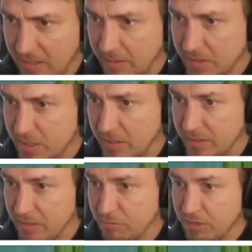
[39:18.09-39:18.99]
No, it's
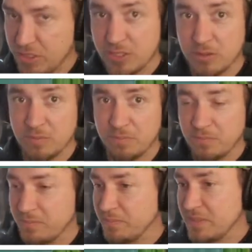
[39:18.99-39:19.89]
not. The original
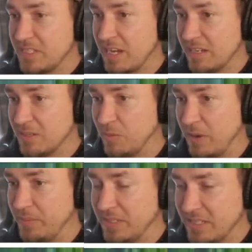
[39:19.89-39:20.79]
starter
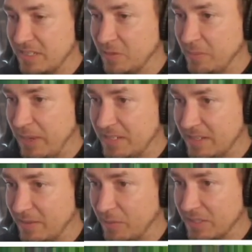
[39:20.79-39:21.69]
weapon is still
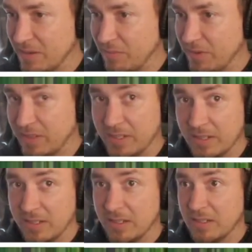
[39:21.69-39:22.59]
better than the ones I'm finding.